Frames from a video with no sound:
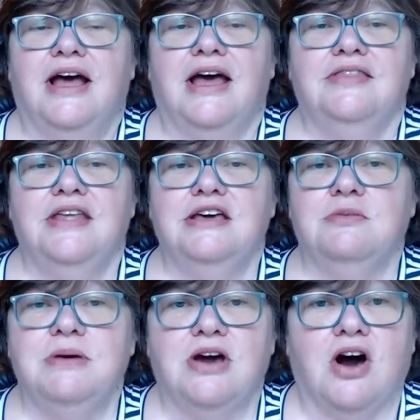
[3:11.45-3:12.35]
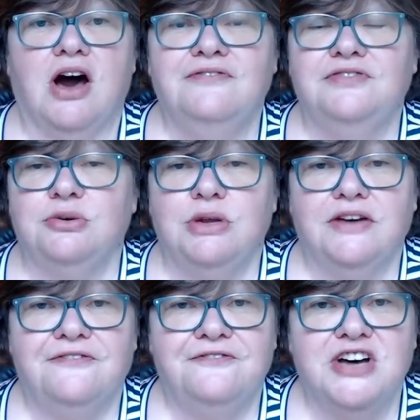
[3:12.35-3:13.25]
and they can be off doing a
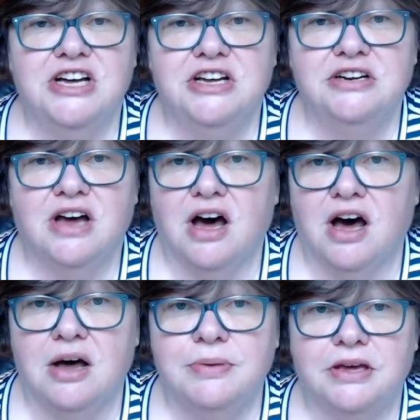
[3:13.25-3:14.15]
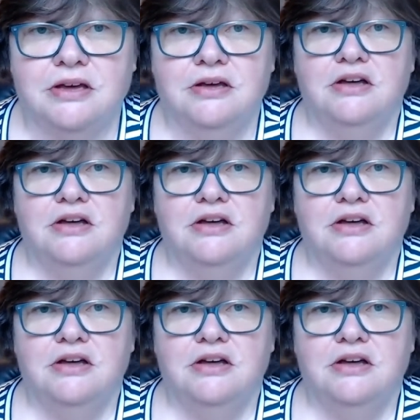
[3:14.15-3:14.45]
fun hobby.